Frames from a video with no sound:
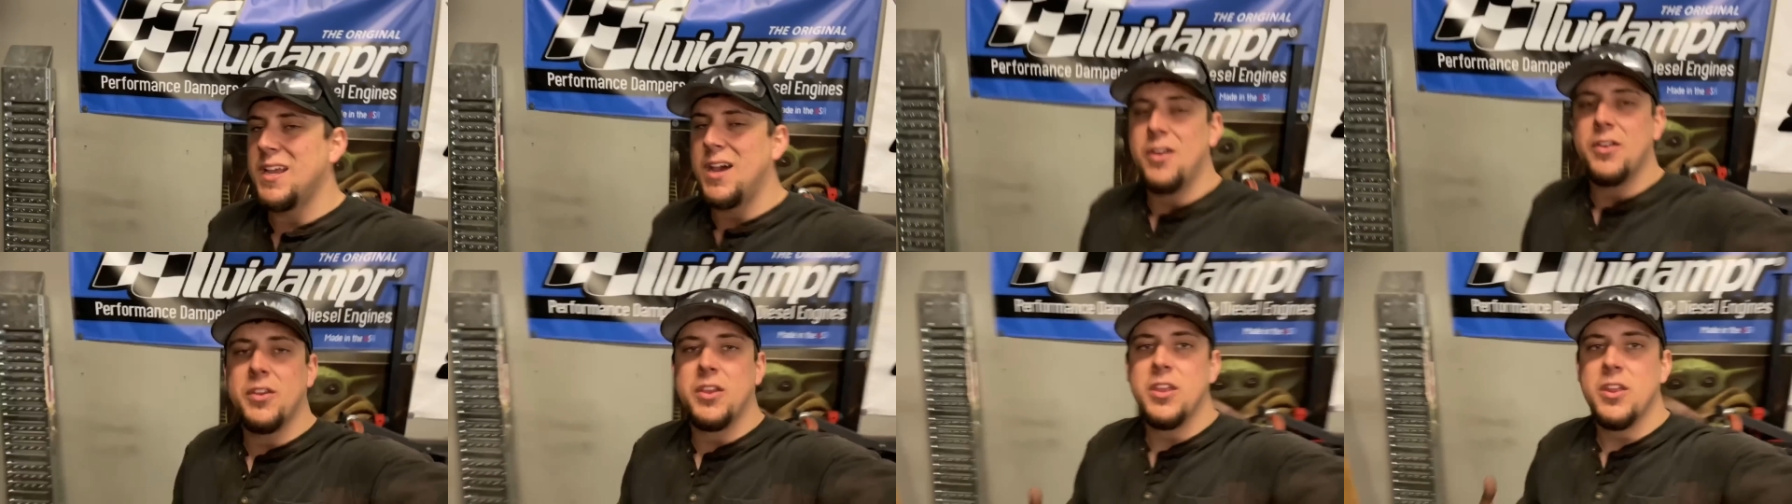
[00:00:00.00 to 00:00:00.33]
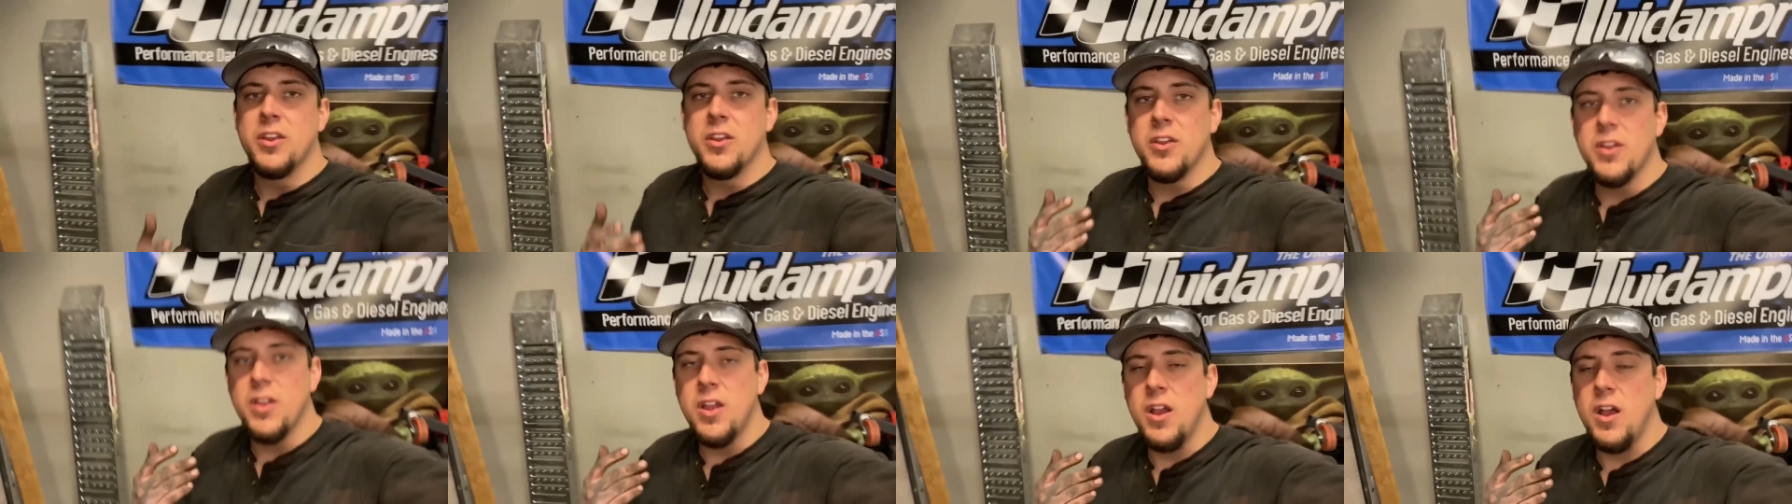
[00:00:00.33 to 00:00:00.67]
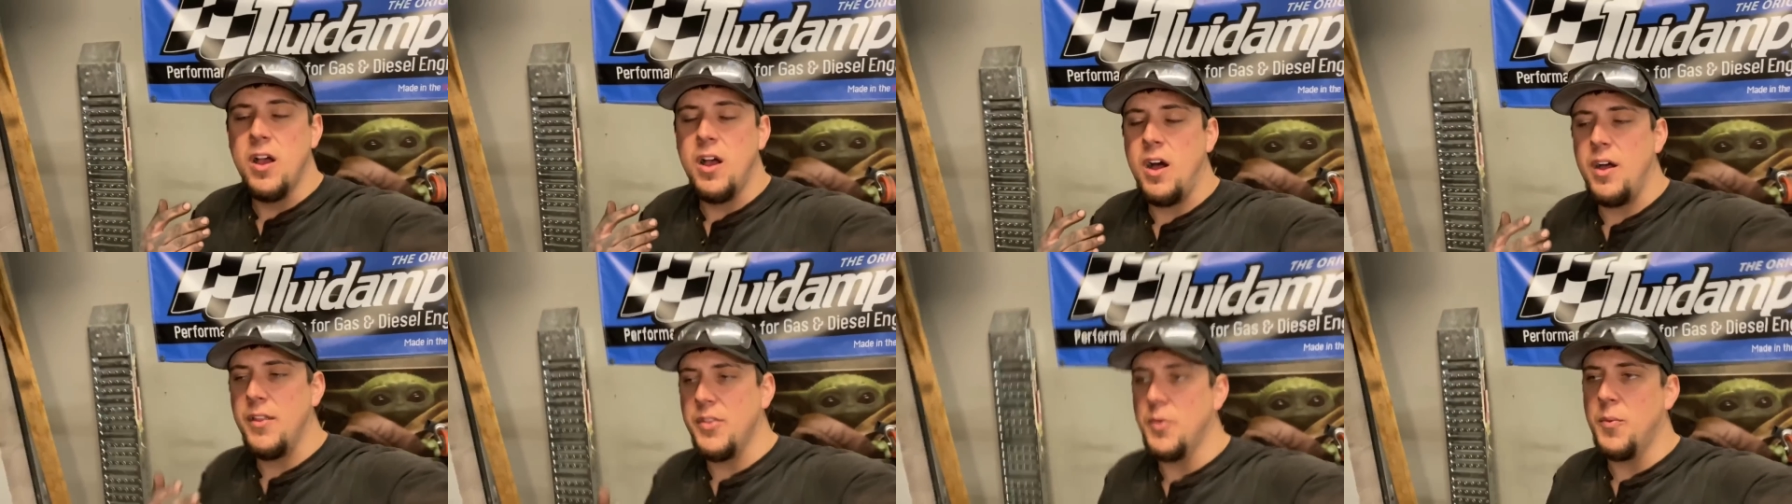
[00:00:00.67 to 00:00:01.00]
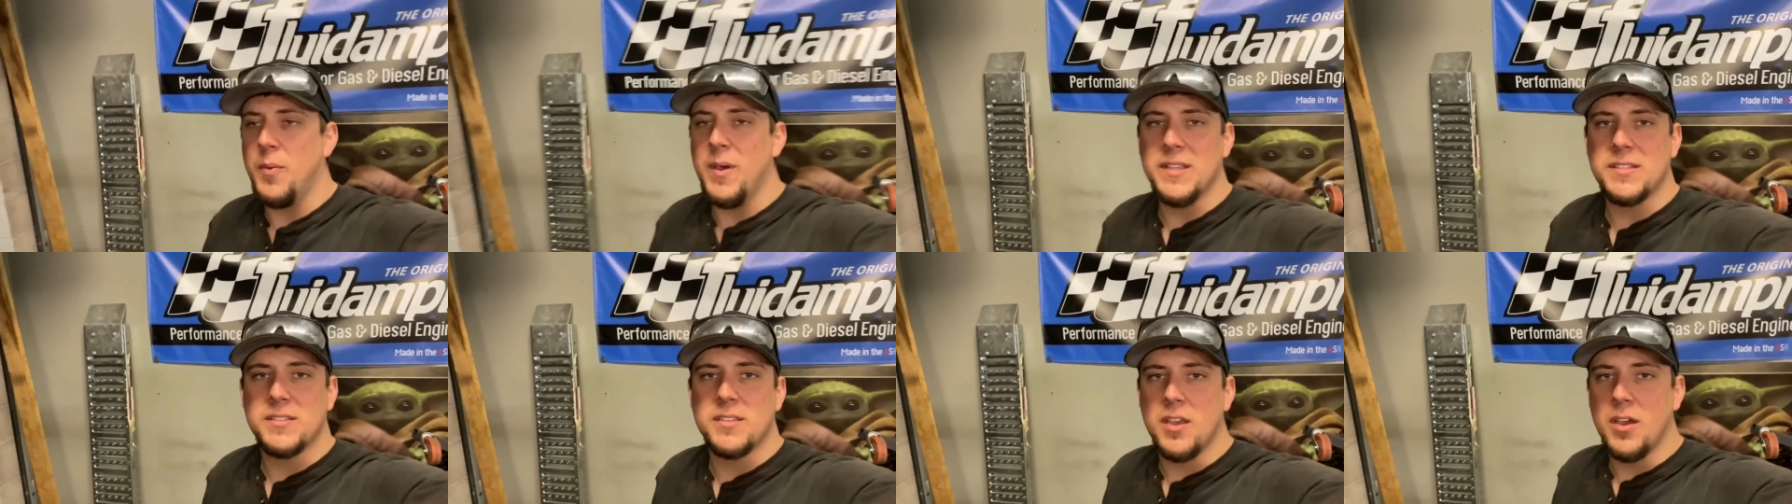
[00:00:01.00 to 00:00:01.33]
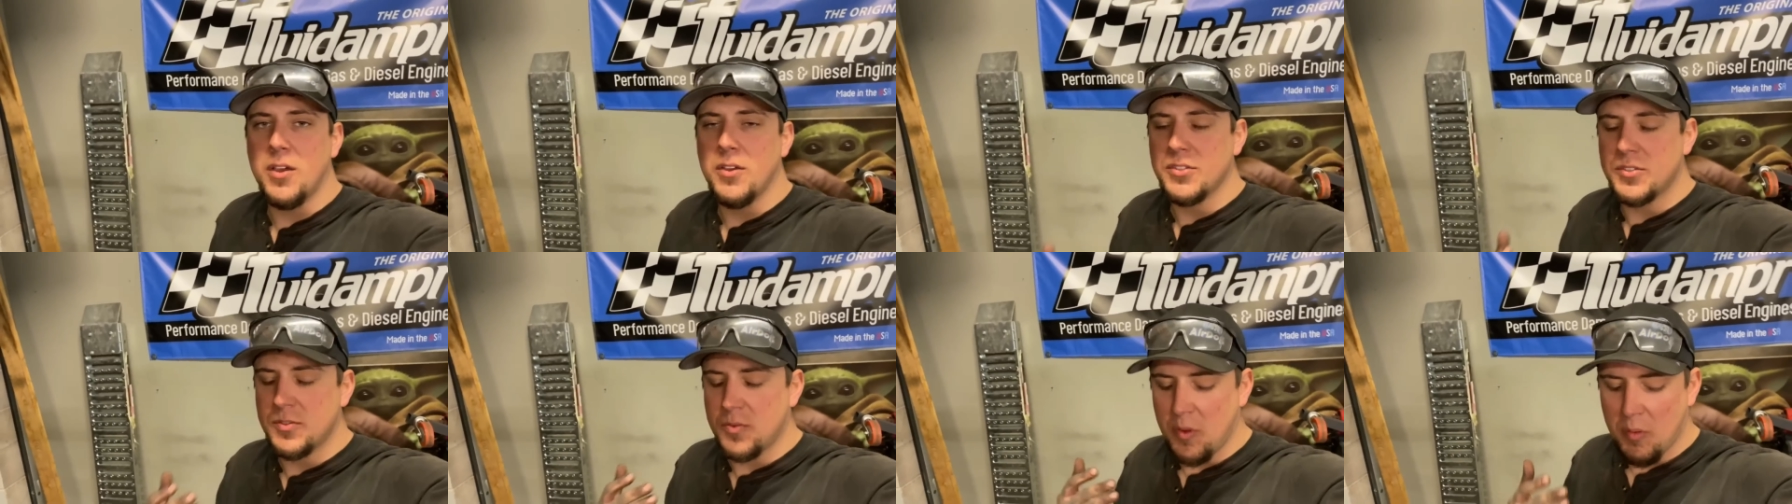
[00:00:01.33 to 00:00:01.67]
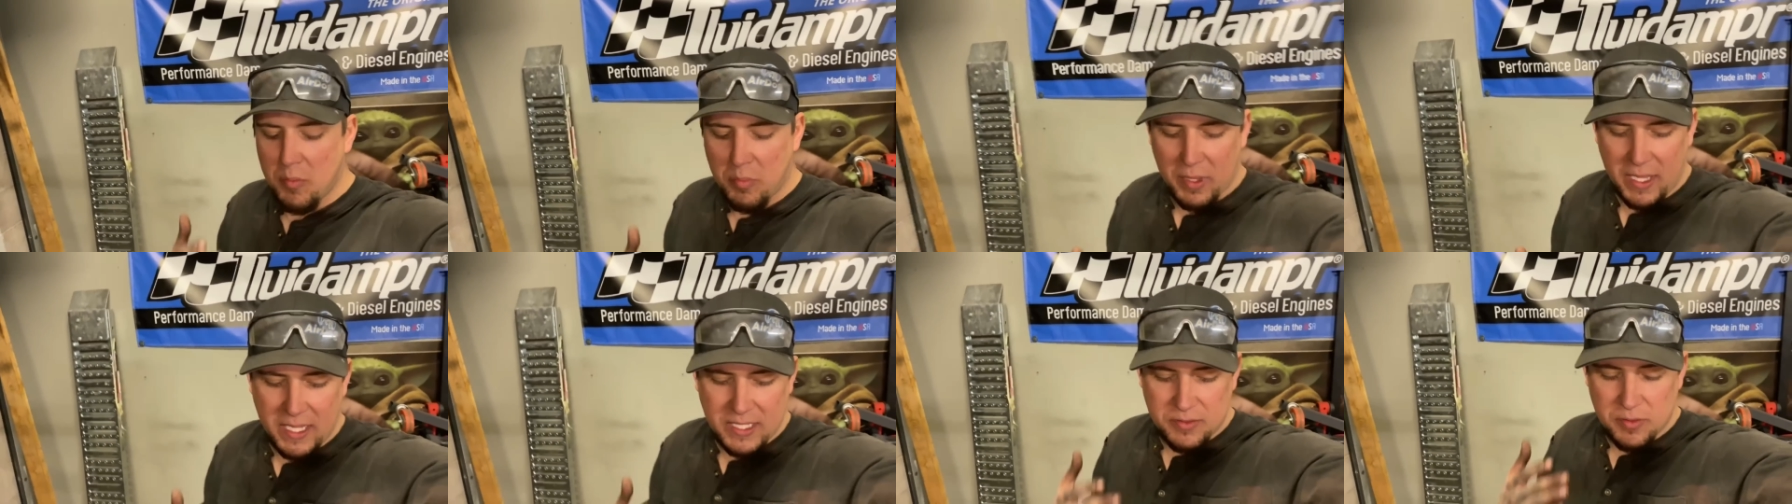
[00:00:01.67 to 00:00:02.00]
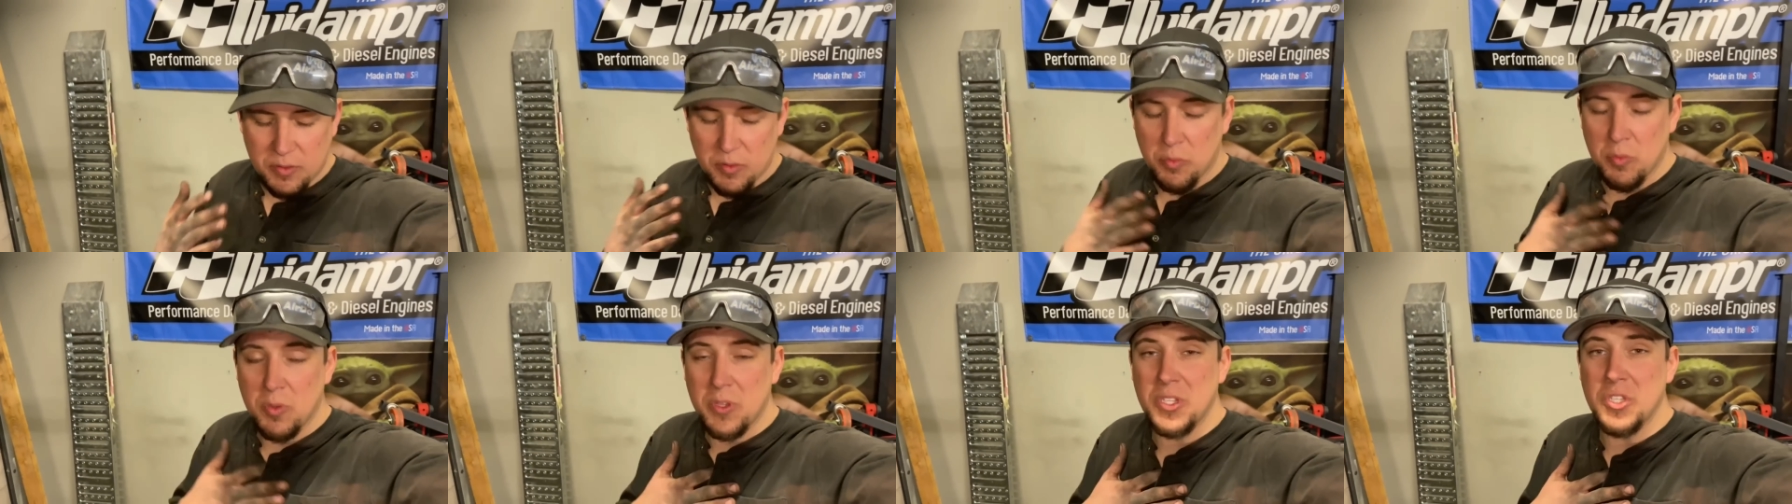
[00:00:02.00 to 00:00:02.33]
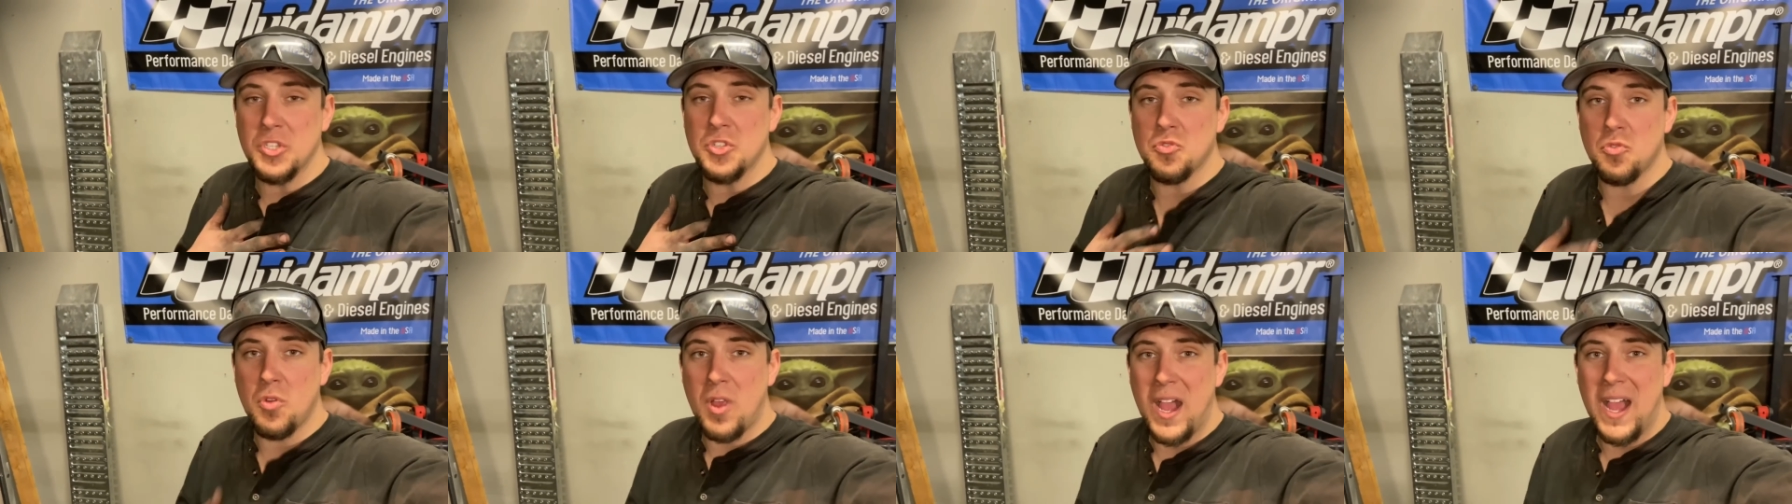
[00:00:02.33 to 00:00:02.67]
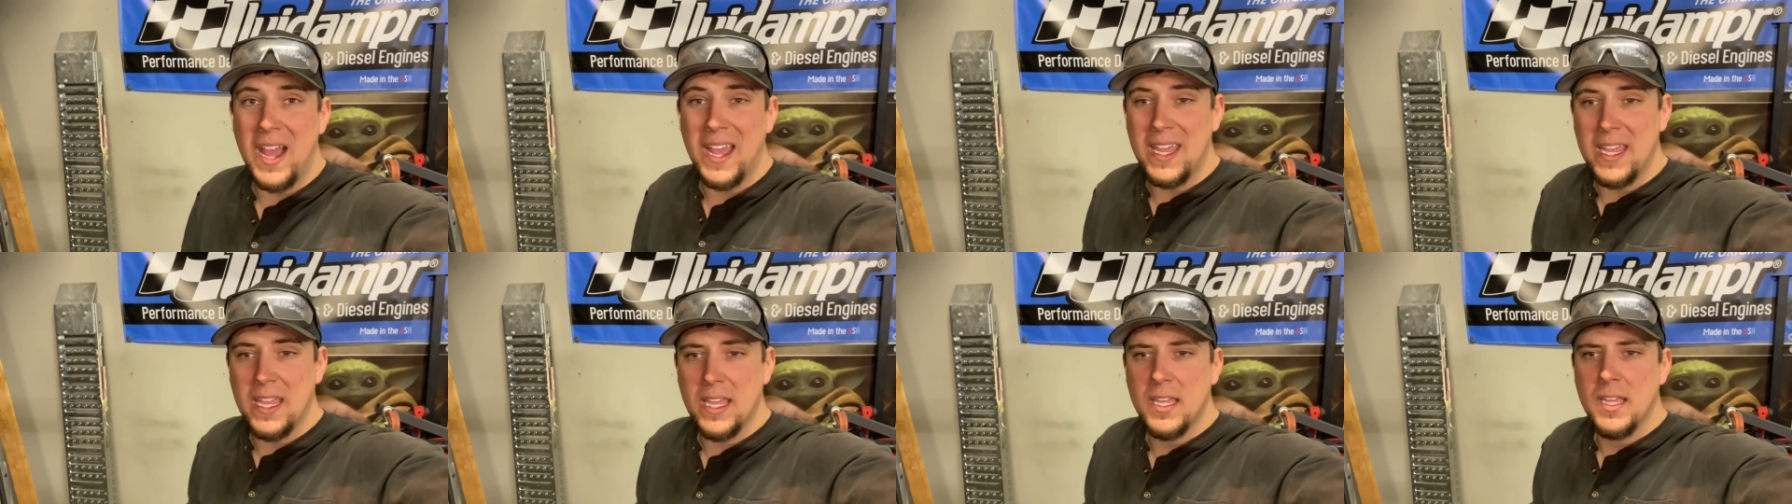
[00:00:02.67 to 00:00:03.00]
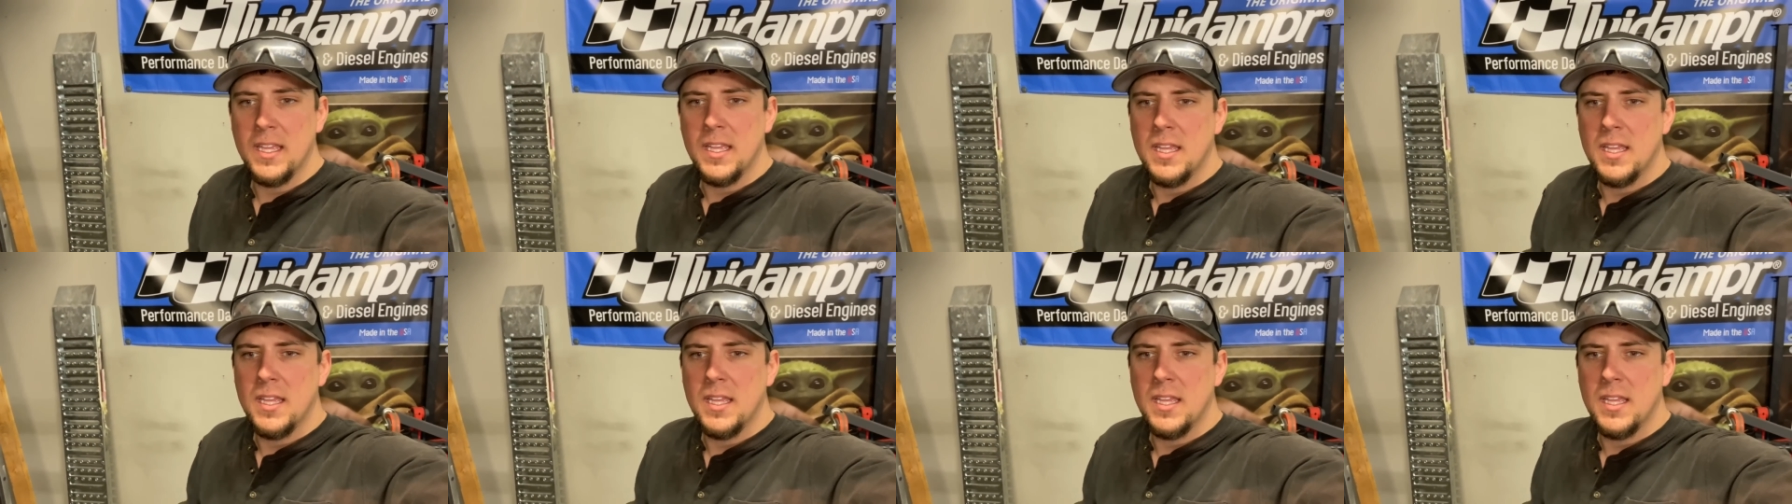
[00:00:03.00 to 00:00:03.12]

out here on the West Coast, we're blessed with really dry.